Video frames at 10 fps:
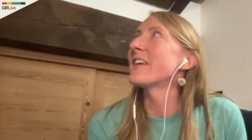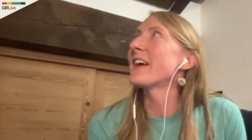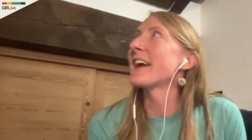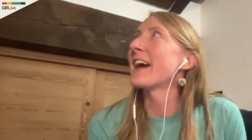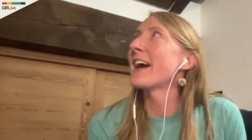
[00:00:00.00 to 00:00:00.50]

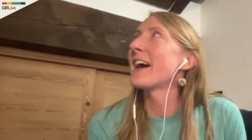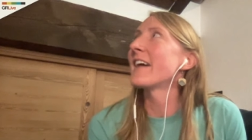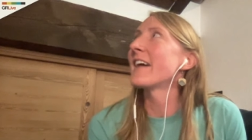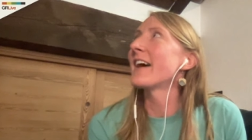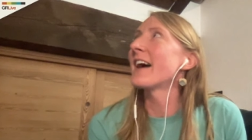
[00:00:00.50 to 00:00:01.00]
I'm
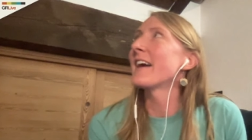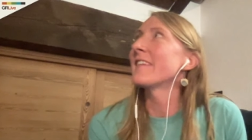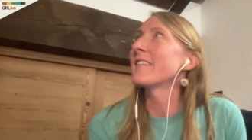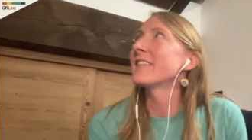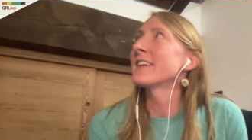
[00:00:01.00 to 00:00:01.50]
gonna
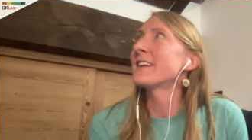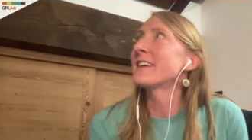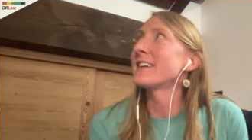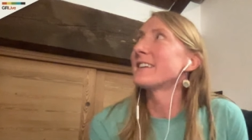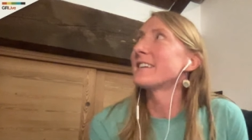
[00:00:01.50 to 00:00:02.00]

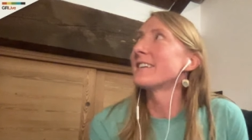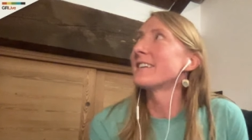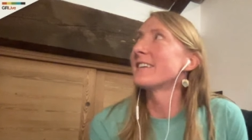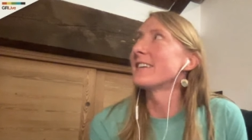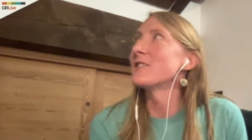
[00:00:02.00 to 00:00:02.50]

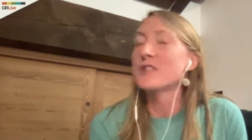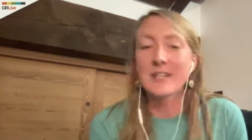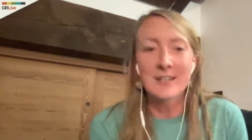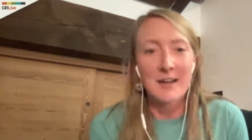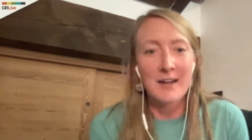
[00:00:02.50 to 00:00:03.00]
cheat and not
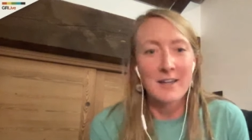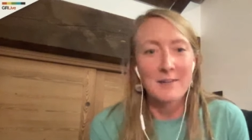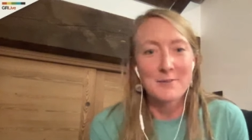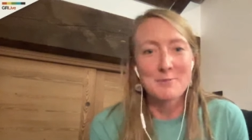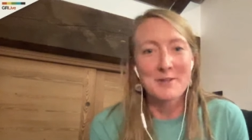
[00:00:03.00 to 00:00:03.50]
give just
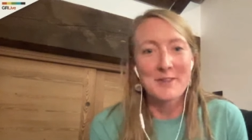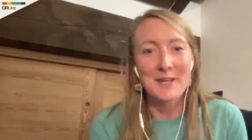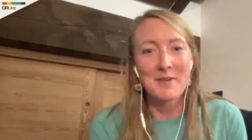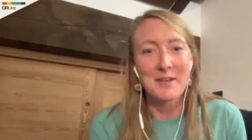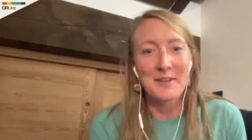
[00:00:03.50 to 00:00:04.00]
one thing, but
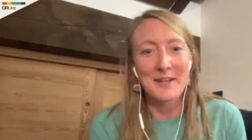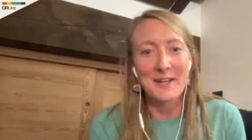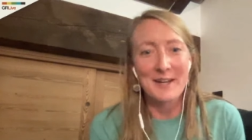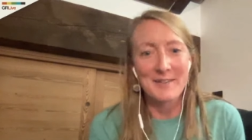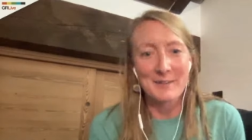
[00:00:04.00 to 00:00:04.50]
I'll like
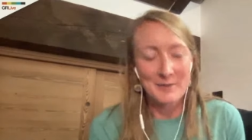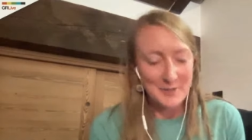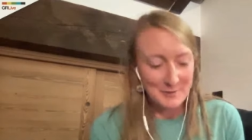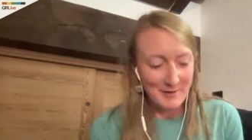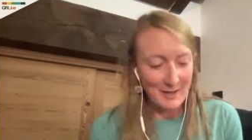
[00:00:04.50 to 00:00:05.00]
let me
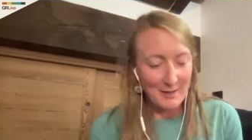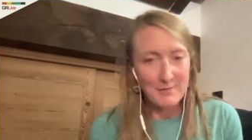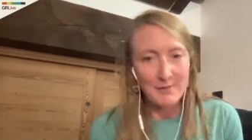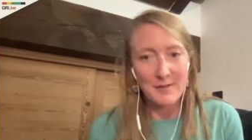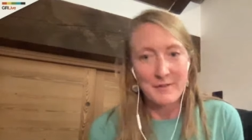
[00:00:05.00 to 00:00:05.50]
just rattle off a
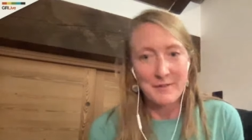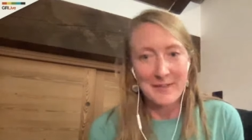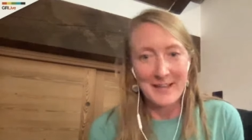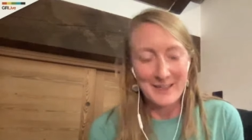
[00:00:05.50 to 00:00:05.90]
few like.